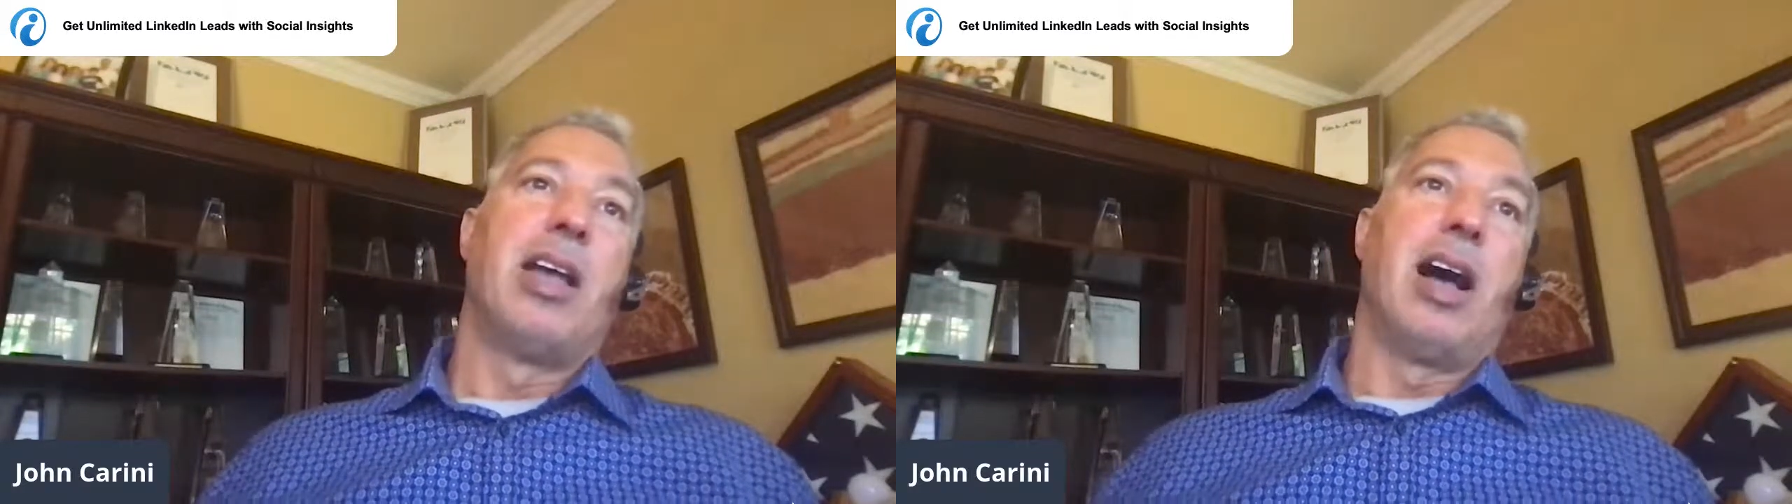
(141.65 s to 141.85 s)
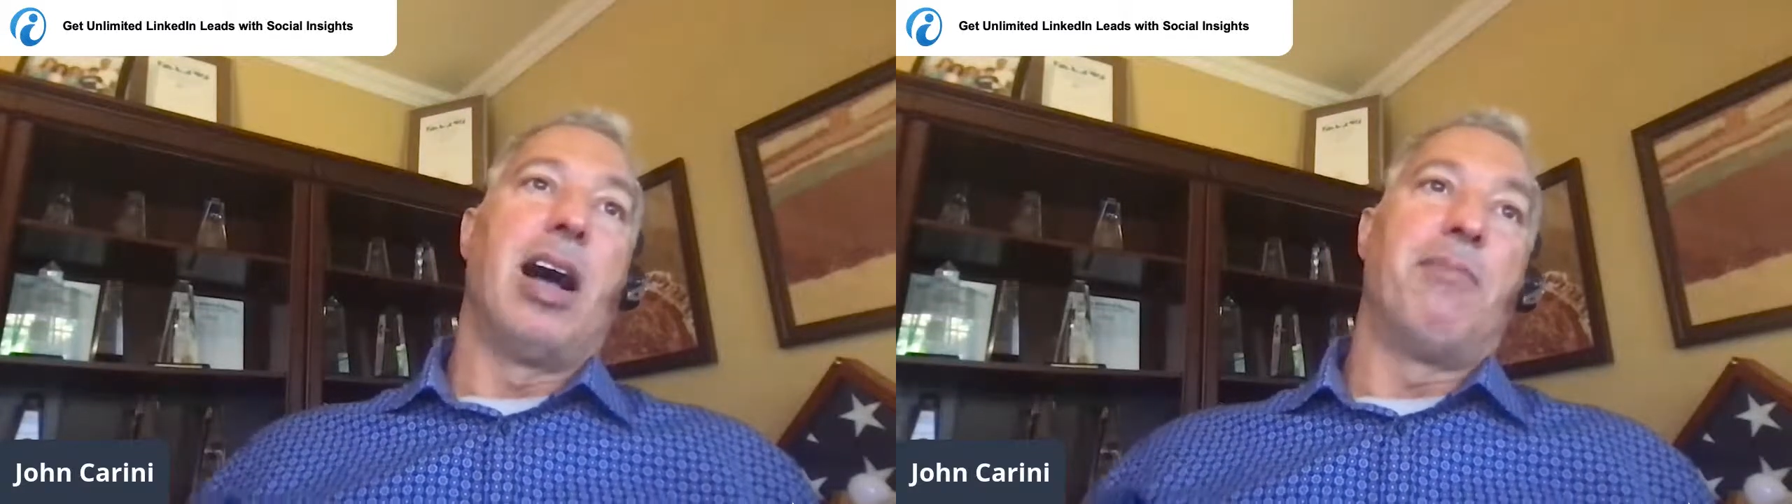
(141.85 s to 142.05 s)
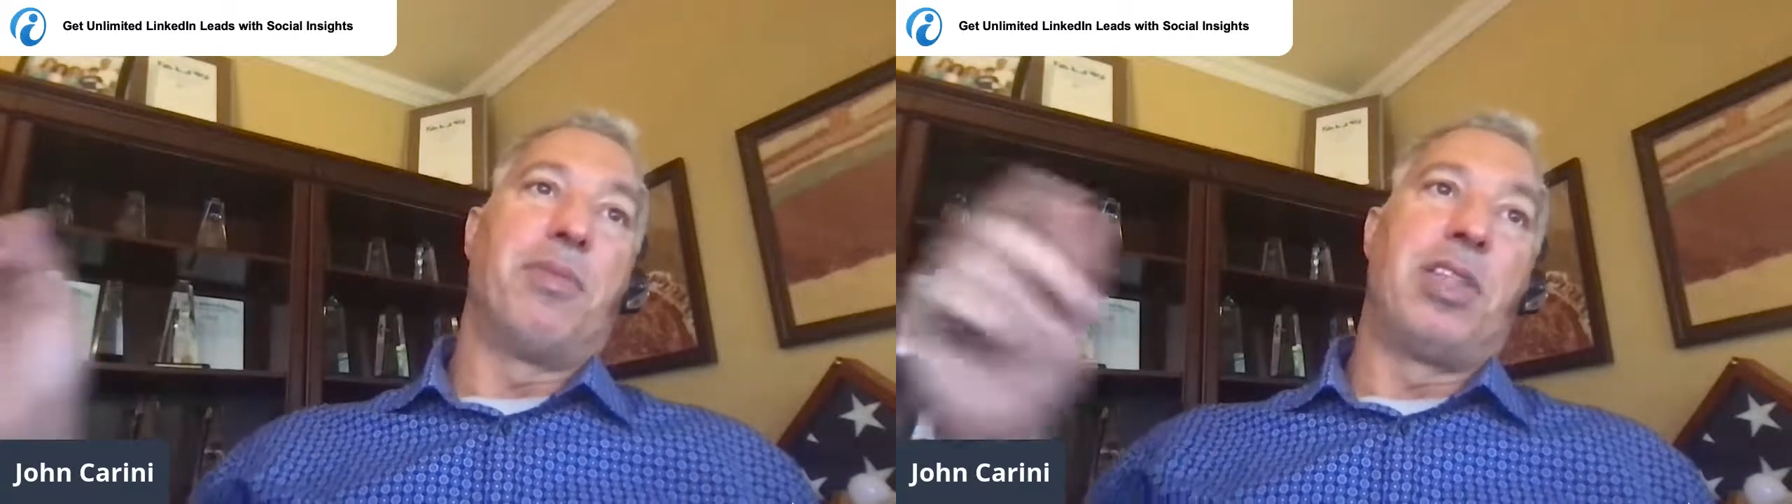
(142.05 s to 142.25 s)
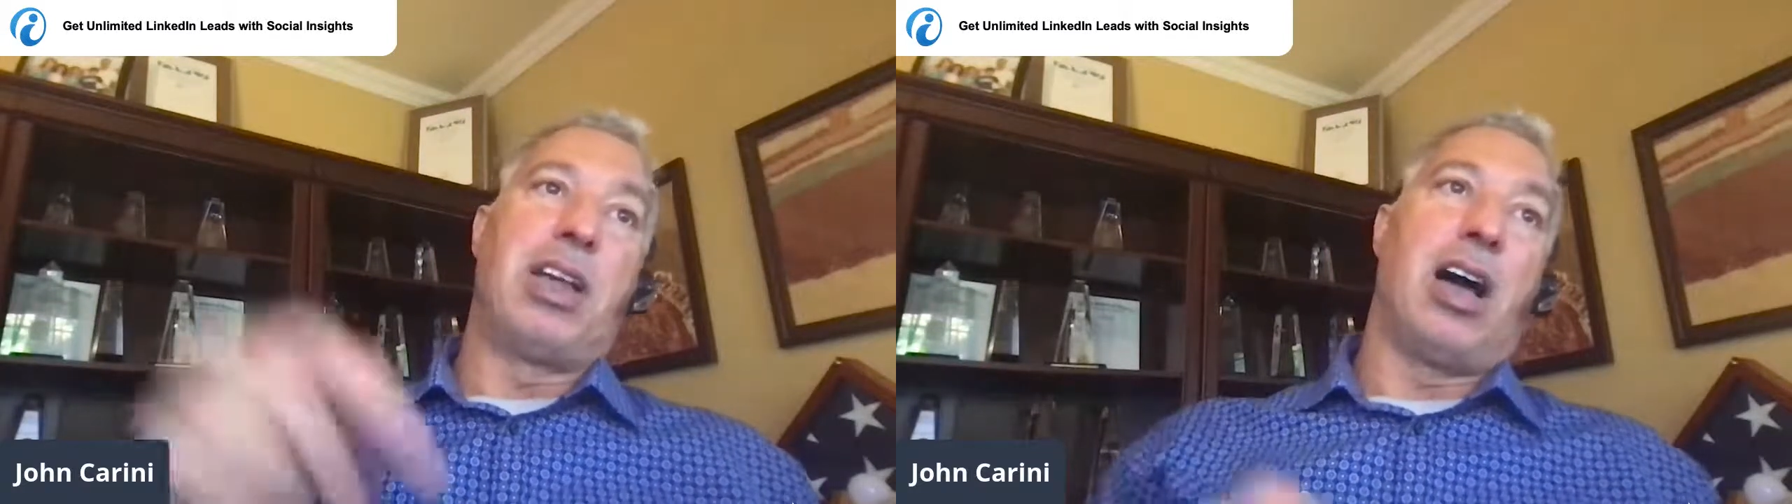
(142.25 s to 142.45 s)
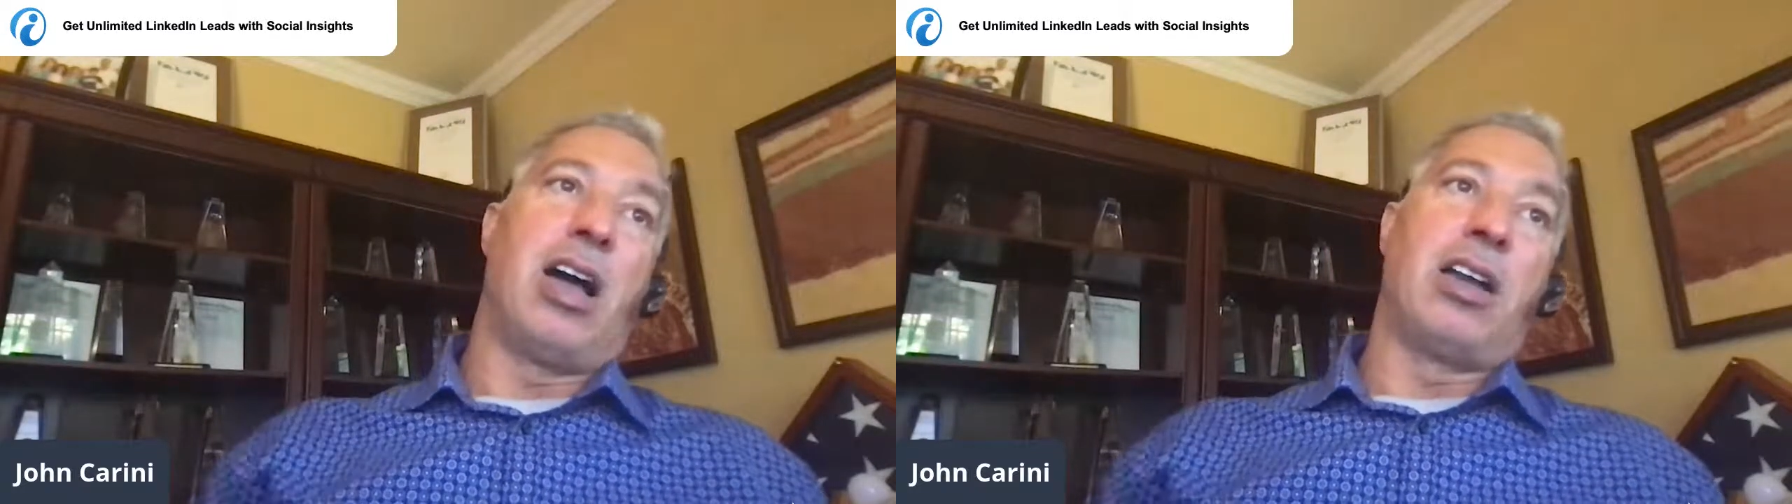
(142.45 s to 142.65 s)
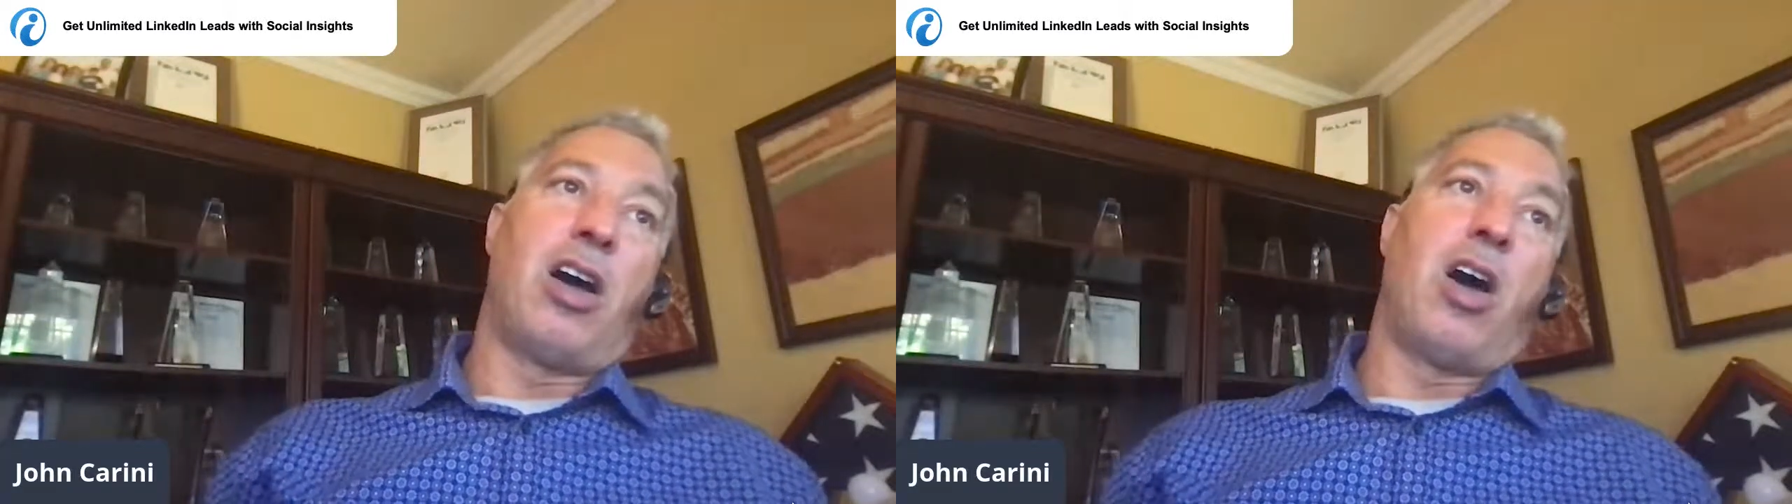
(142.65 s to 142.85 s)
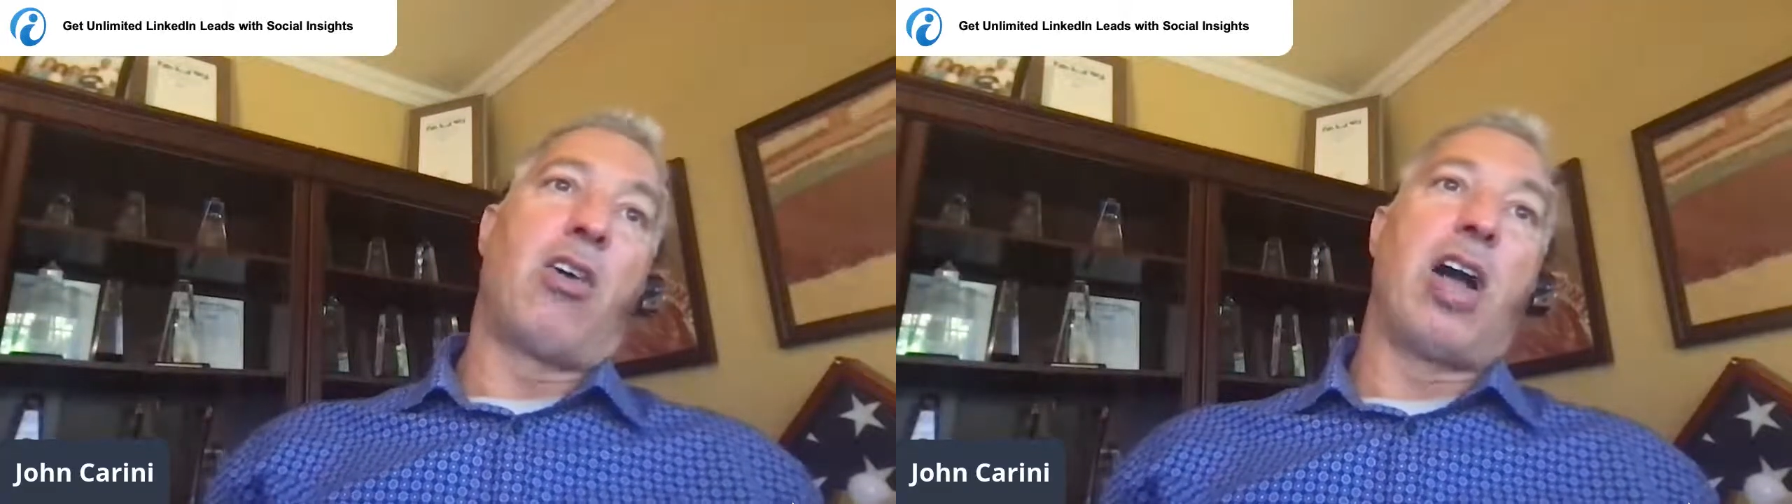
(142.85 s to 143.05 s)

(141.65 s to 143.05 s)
Our